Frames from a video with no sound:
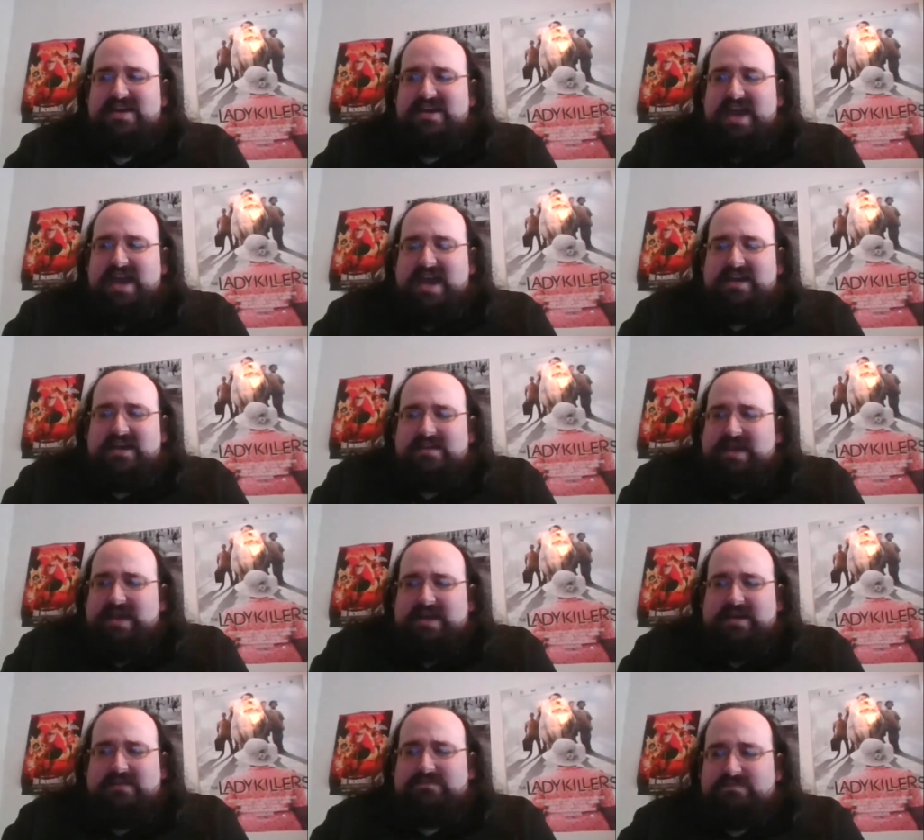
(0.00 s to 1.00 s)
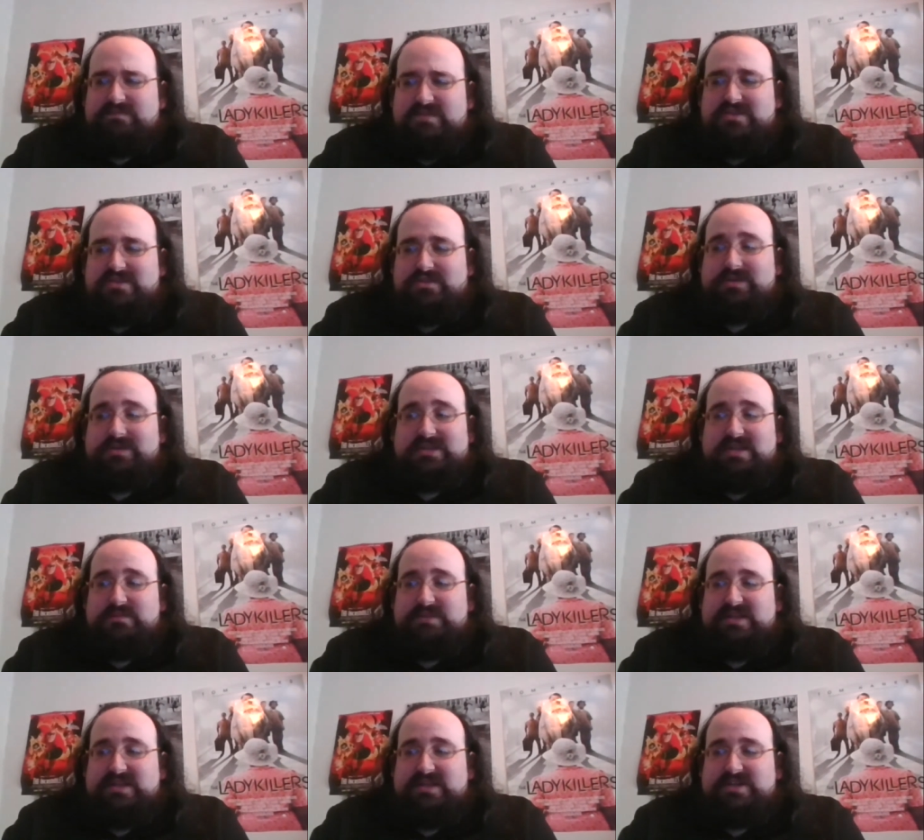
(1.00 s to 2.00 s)
and i and i thoroughly
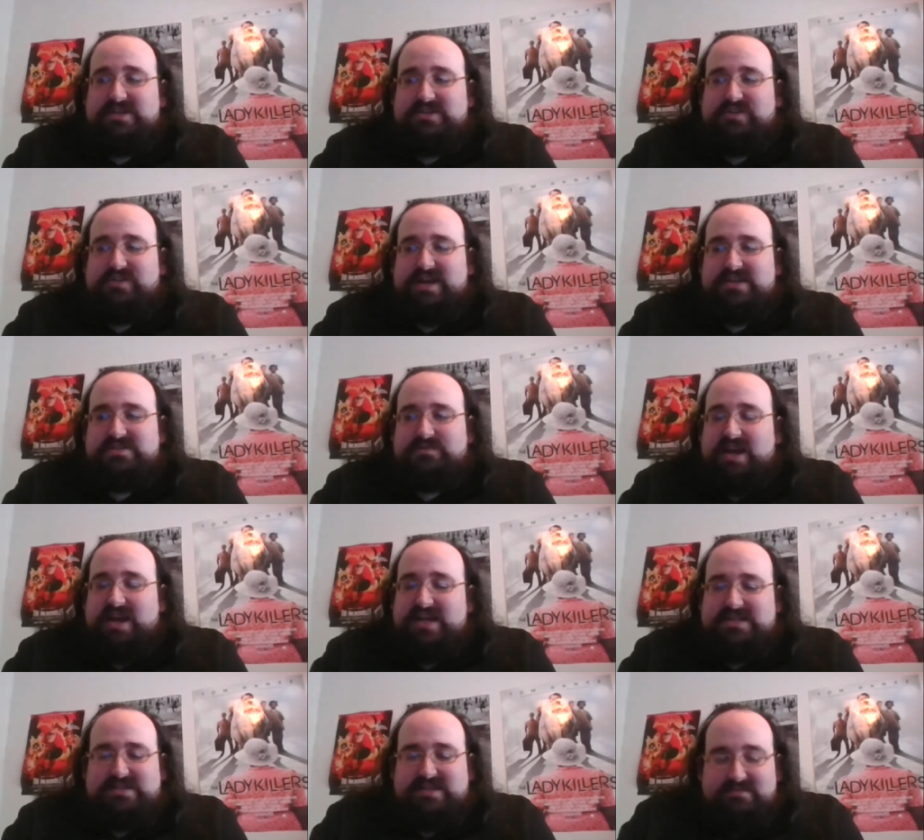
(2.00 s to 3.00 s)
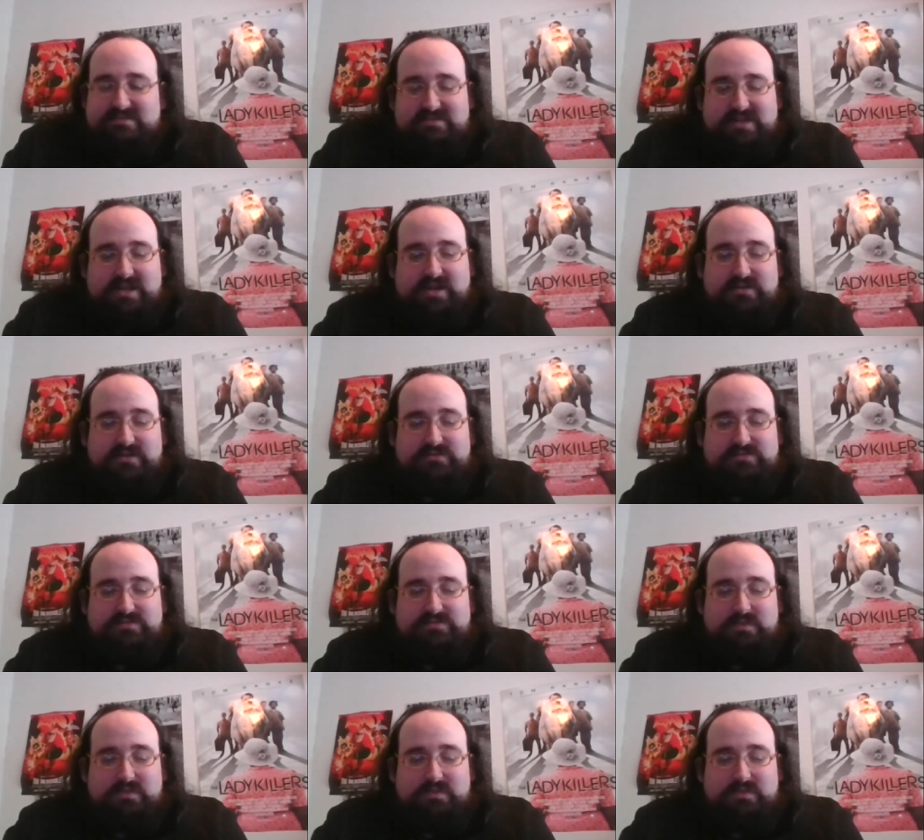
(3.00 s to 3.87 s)
believe in trans rights and you know